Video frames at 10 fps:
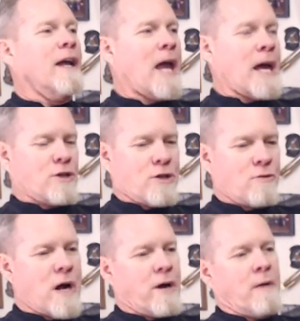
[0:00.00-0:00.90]
Yeah, it's a
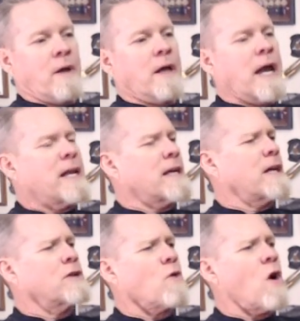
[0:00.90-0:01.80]
terrarium. And the
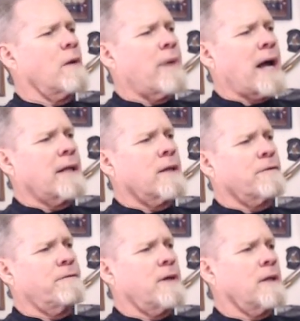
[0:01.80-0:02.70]
kids are all about it. They're
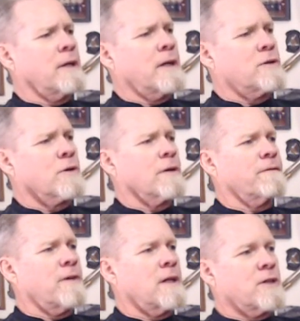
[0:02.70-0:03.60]
feeding the lizard. They're
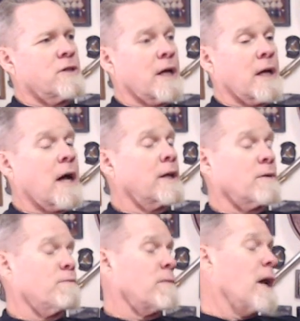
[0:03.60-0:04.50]
feeding the snake. And
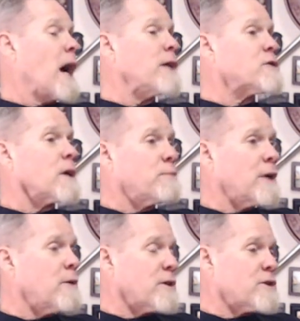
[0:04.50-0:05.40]
I used to let them
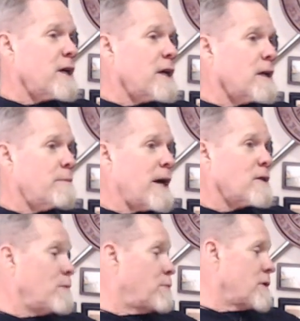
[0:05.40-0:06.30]
play with the snake in the
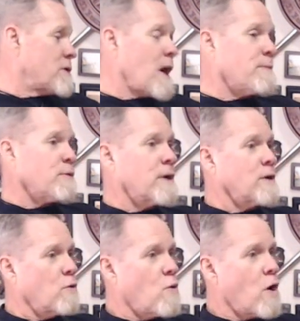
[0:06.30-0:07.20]
bathtub. Put the stopper
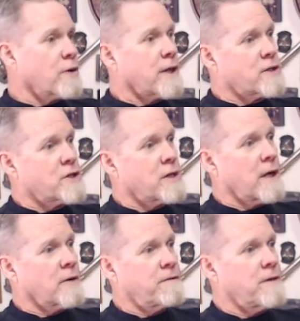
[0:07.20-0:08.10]
in, no water. They'd sit in
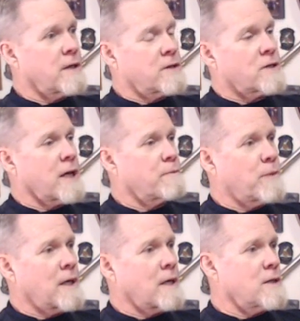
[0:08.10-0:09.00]
there and feed the snake
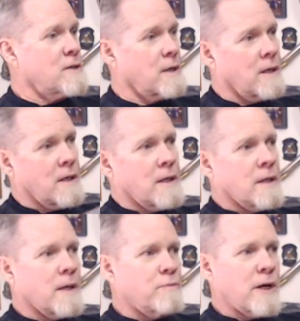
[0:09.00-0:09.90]
pinkies. And
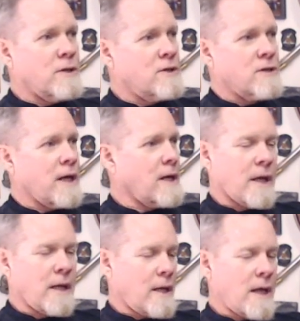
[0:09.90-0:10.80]
they'd play with the snake.
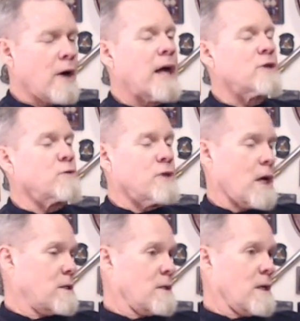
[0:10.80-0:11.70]
Our house was
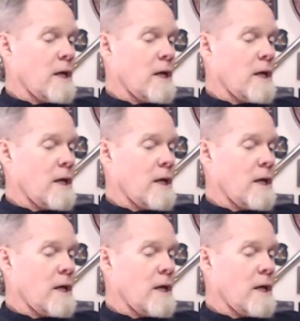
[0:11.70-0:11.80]
nuts.